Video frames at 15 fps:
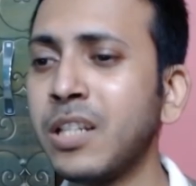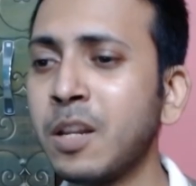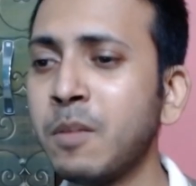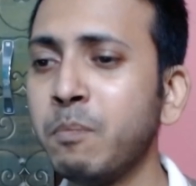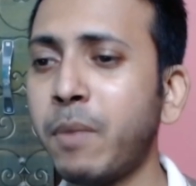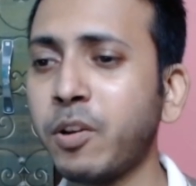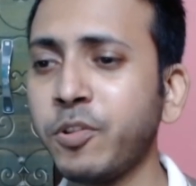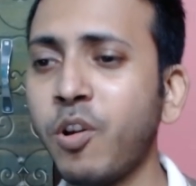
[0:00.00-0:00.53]

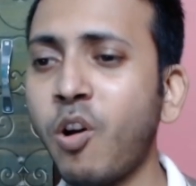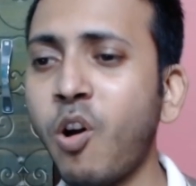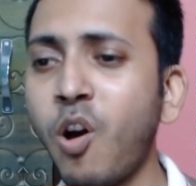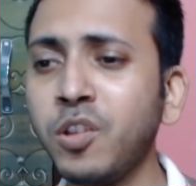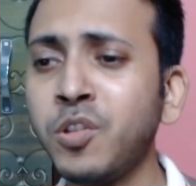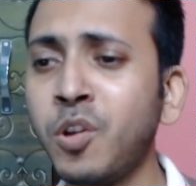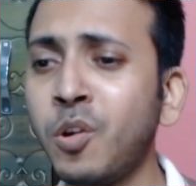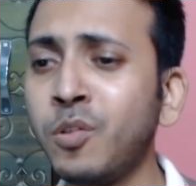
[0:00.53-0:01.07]
But we all
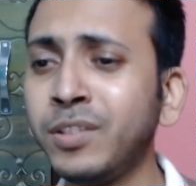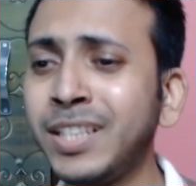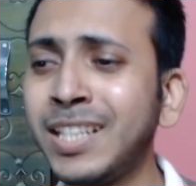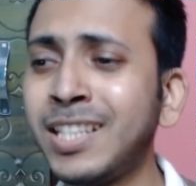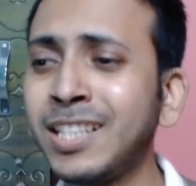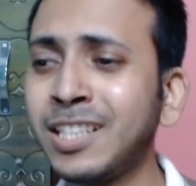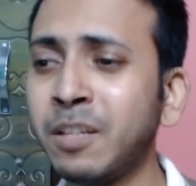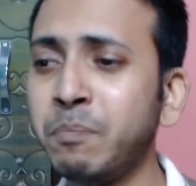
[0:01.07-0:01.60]
know this
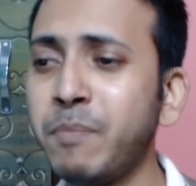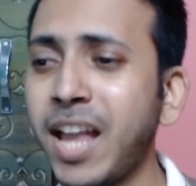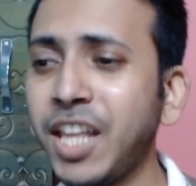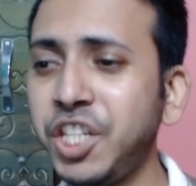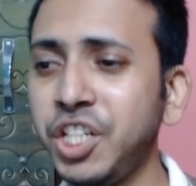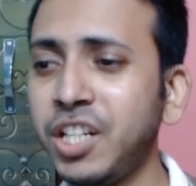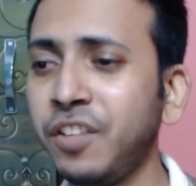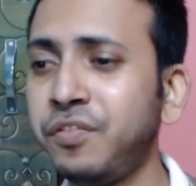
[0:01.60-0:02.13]
is a
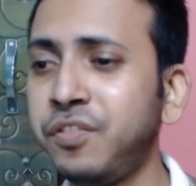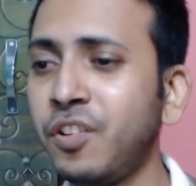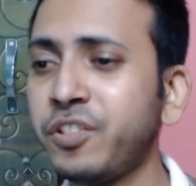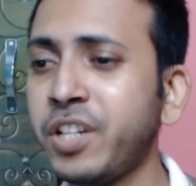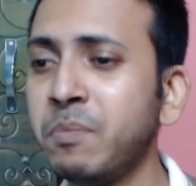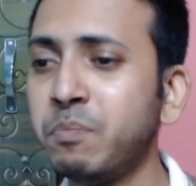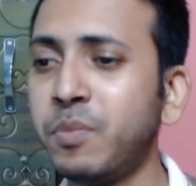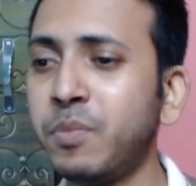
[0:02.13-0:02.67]
magical
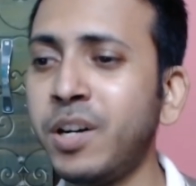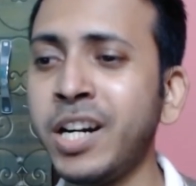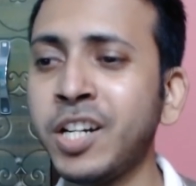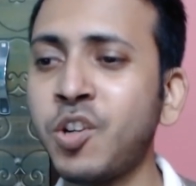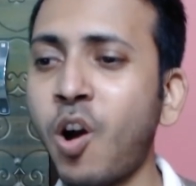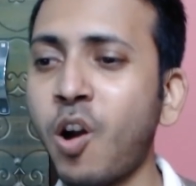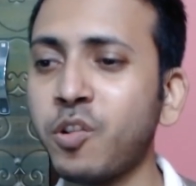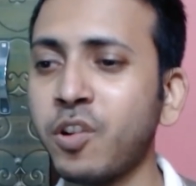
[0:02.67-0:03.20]
floating bird
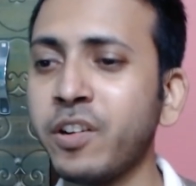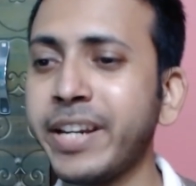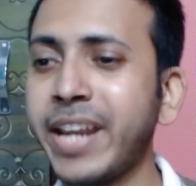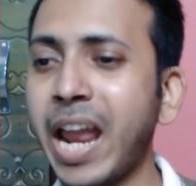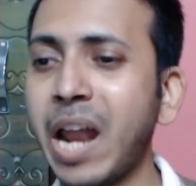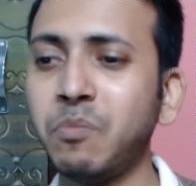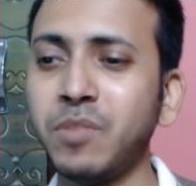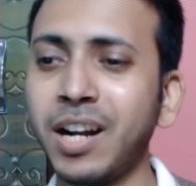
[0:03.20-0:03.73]
caught on
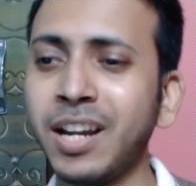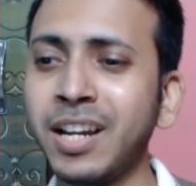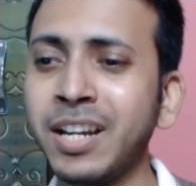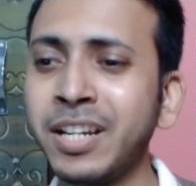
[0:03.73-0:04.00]
camera.